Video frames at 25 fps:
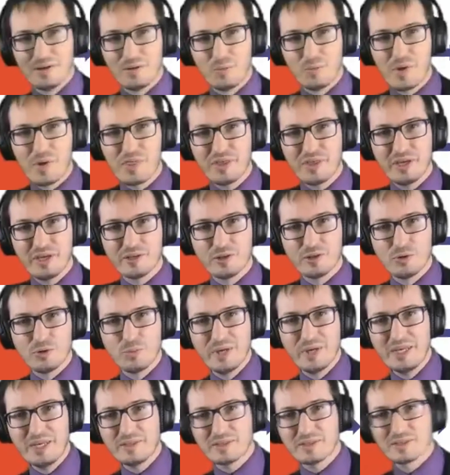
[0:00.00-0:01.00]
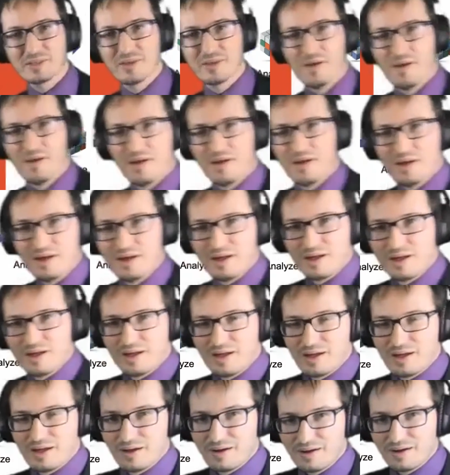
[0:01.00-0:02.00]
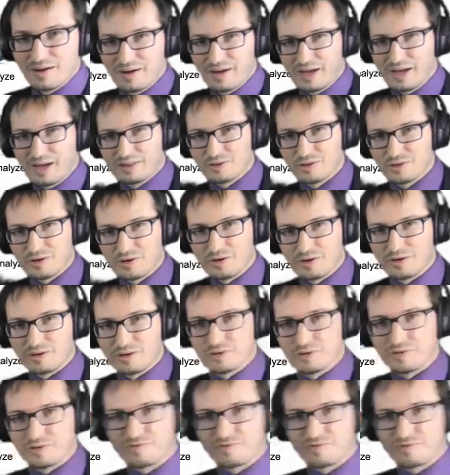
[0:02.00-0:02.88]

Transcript: with here the wheat and the